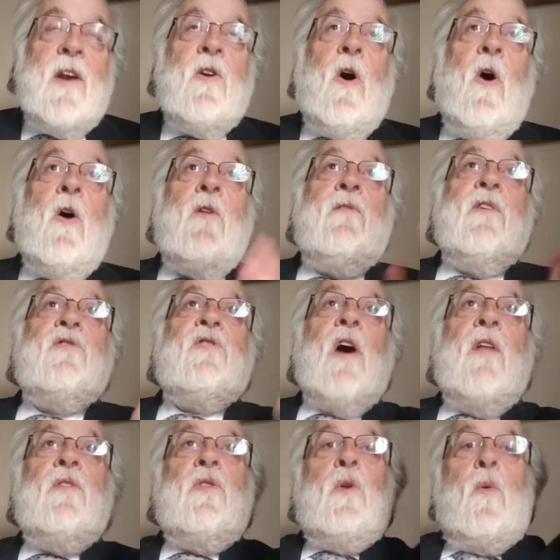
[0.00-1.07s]
And all of a
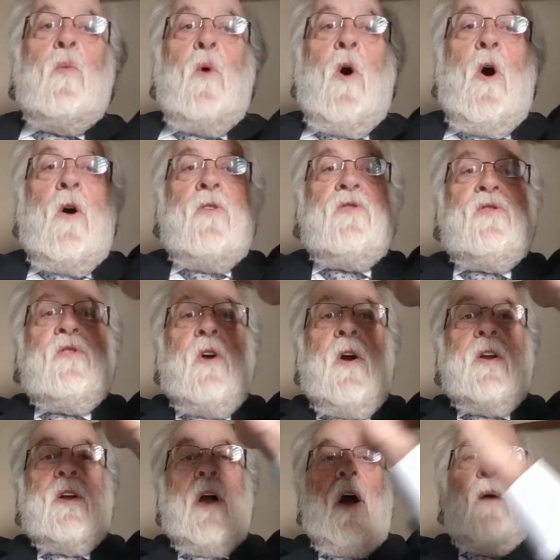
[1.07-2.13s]
sudden, the walls
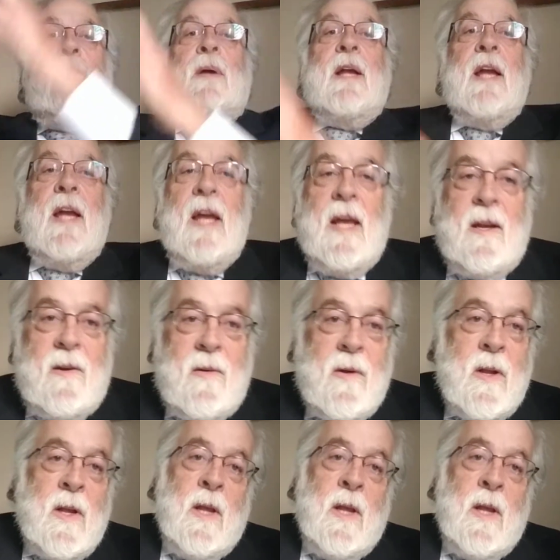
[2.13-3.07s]
start coming in.